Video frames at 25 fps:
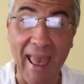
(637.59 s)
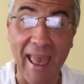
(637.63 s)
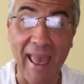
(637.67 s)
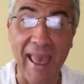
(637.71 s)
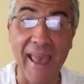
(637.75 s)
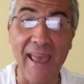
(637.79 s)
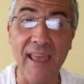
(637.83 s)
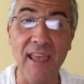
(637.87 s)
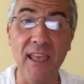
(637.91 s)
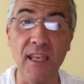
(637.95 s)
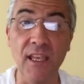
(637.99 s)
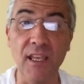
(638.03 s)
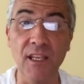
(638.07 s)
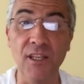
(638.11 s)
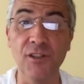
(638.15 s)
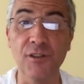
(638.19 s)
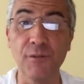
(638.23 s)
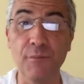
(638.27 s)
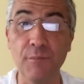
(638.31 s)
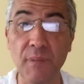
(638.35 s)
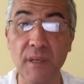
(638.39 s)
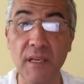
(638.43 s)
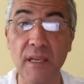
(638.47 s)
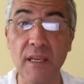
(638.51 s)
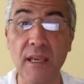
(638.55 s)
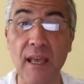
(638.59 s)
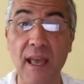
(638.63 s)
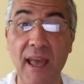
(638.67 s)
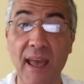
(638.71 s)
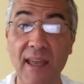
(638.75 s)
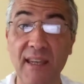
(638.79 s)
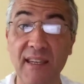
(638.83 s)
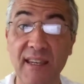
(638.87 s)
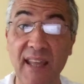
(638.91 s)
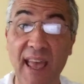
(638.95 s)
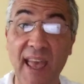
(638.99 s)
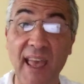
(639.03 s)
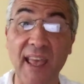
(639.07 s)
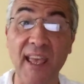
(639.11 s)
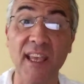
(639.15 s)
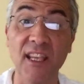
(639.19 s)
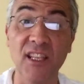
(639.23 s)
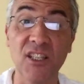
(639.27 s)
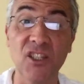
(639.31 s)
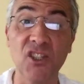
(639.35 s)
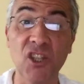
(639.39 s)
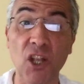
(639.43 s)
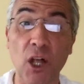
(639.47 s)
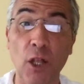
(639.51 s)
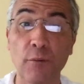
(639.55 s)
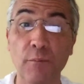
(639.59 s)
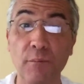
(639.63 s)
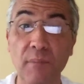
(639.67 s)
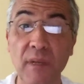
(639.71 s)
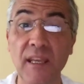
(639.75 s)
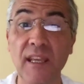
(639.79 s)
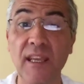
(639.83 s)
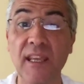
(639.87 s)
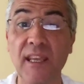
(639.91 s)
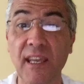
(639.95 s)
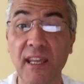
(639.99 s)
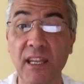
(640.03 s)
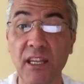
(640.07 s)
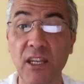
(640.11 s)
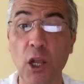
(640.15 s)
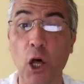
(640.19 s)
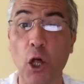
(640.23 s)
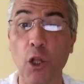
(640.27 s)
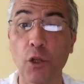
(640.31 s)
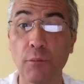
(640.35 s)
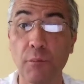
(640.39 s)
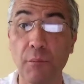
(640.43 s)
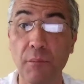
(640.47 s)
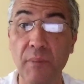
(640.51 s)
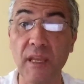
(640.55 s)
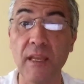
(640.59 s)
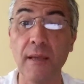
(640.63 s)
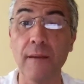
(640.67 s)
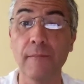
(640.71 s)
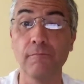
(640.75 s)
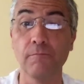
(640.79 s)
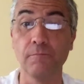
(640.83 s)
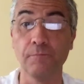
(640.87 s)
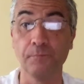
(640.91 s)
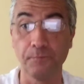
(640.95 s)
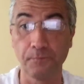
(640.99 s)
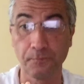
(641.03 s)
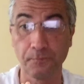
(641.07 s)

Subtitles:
A is B and A is not B cannot be